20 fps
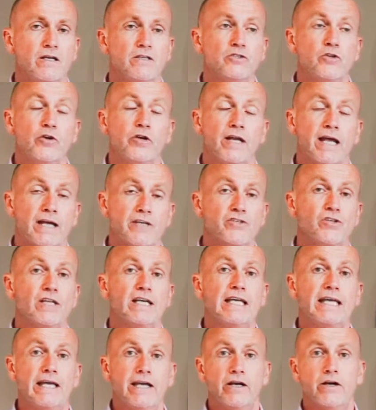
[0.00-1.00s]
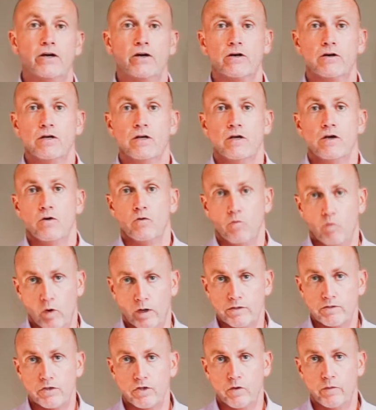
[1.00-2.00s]
so you can actually hear
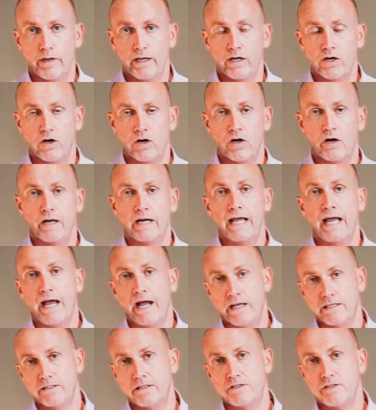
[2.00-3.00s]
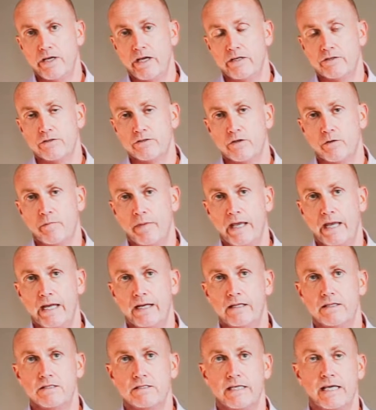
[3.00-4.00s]
what's going on as the changes are
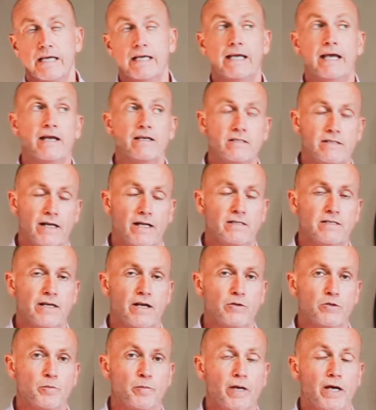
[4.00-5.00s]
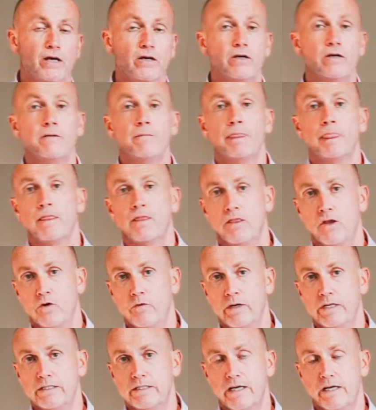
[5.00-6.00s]
made and say, yes, that sounds better,
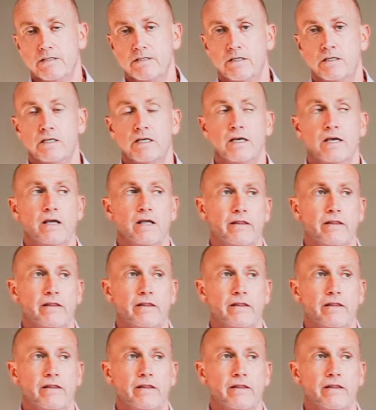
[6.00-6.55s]
no, it doesn't.